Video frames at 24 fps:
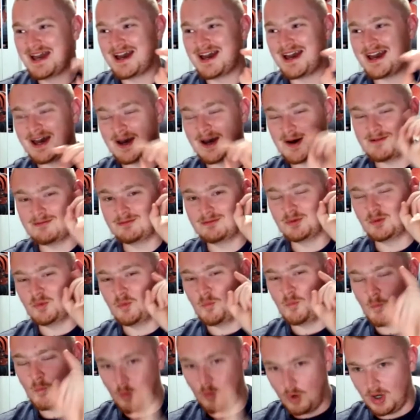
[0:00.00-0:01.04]
have
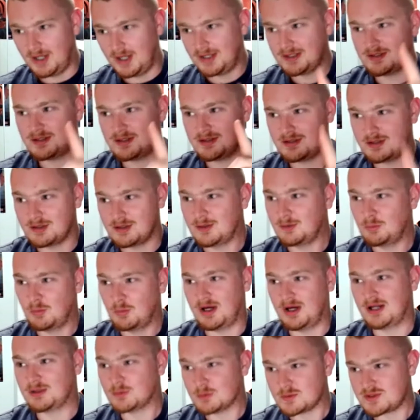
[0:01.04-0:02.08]
one good
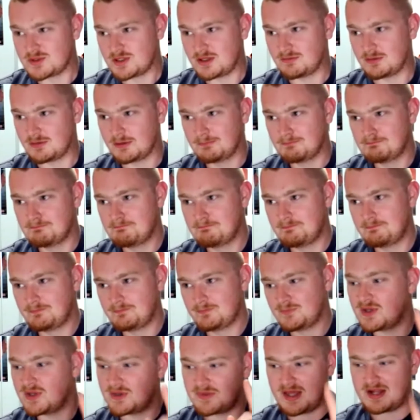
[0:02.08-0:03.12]
wide receiver,
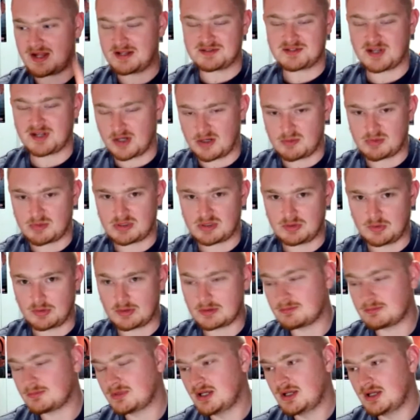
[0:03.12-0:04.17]
and that is Terry
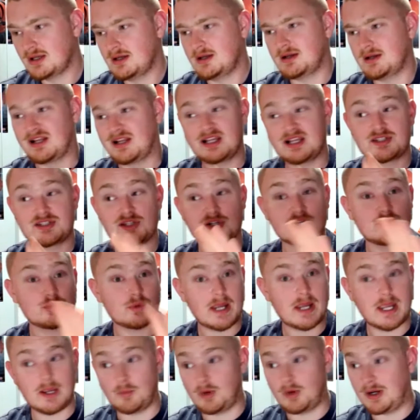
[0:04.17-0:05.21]
McLaurin. And he's a
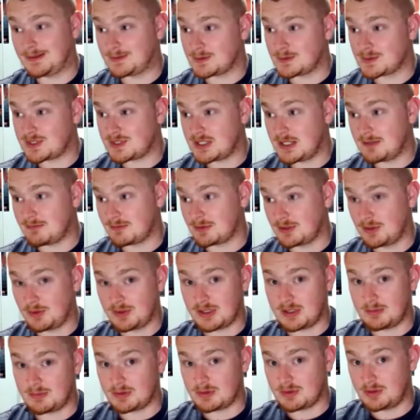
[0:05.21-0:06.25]
great wide receiver. Don't
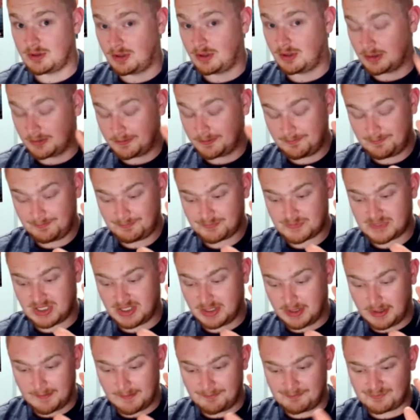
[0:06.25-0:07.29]
get me wrong.
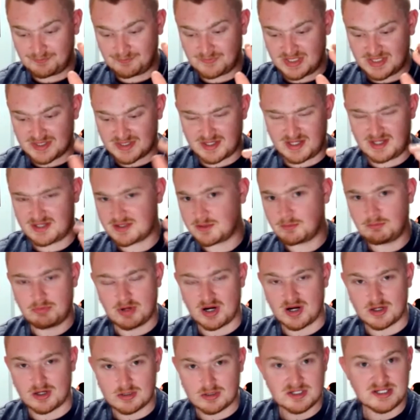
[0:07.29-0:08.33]
He's a
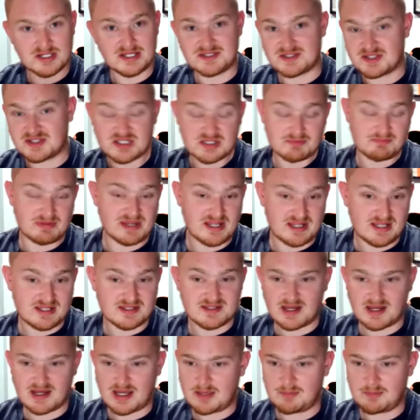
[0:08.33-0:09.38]
burner. He's a speedy
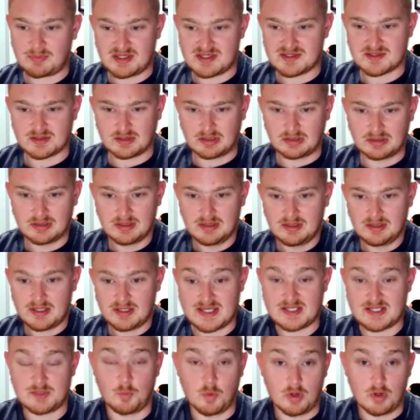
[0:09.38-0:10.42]
type. He's a
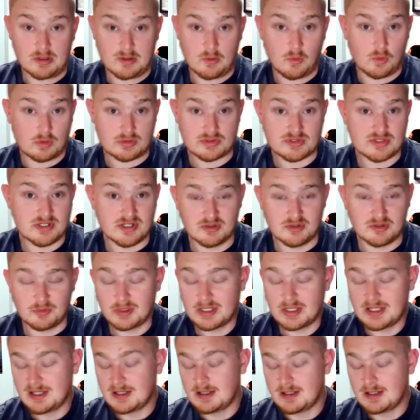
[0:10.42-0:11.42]
workhorse too.